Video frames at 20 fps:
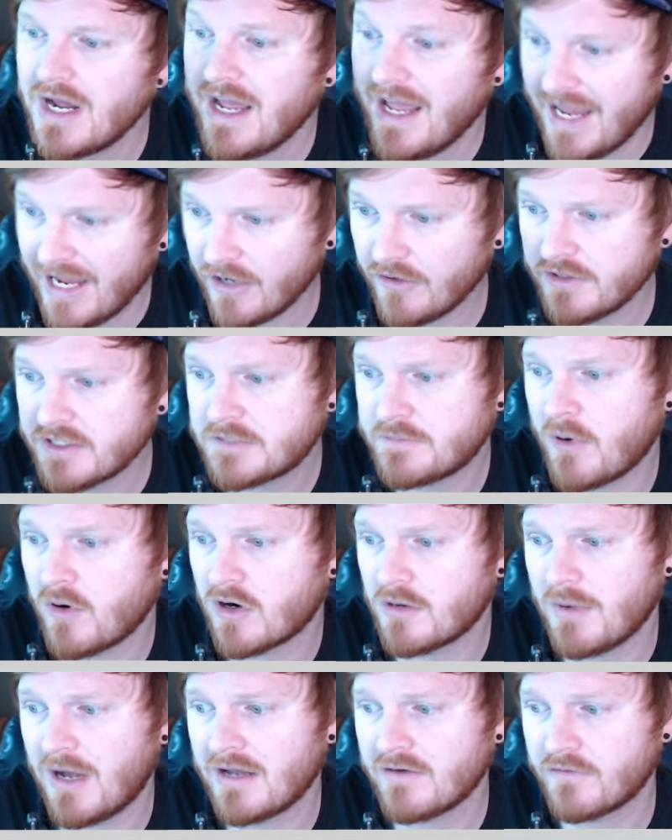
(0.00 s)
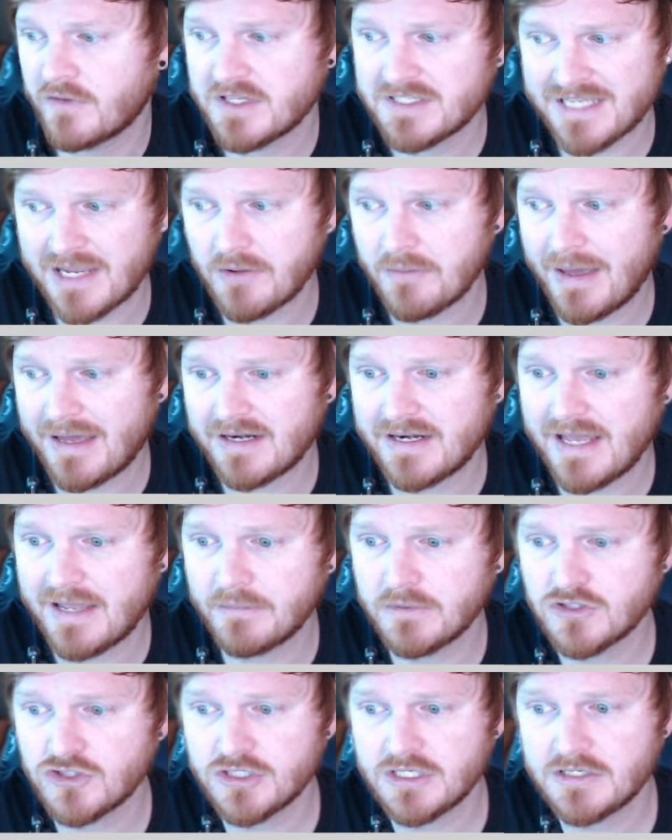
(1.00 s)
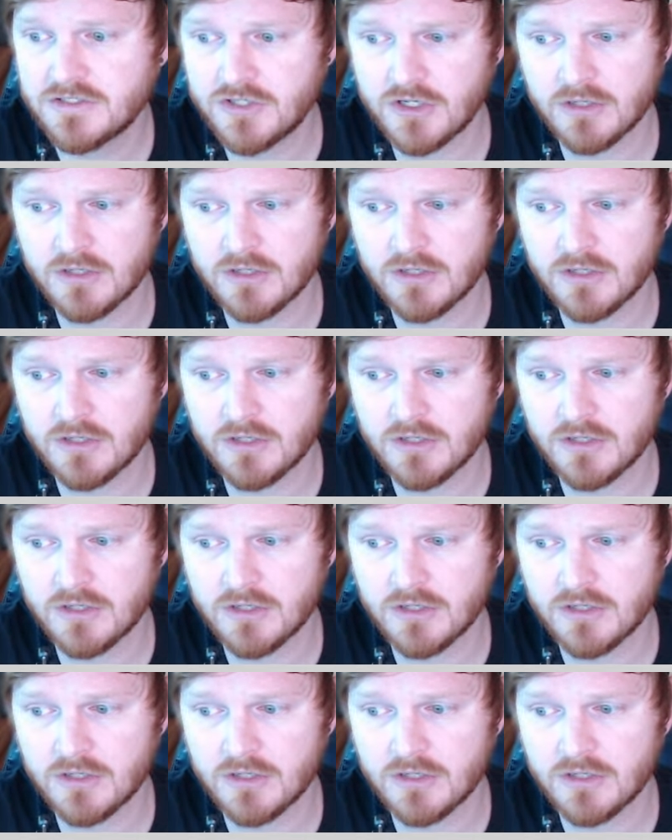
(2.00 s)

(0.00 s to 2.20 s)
Heal this Pokemon for the same amount of damage you did to your